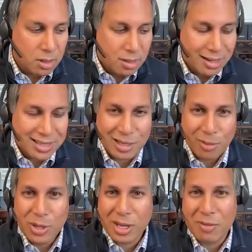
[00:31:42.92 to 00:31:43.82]
that's a
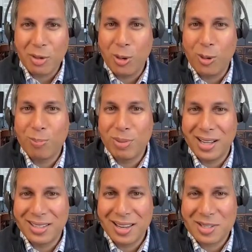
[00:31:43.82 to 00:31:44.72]
we could have a whole
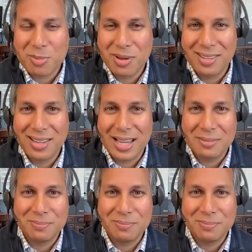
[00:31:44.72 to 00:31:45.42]
podcast about that.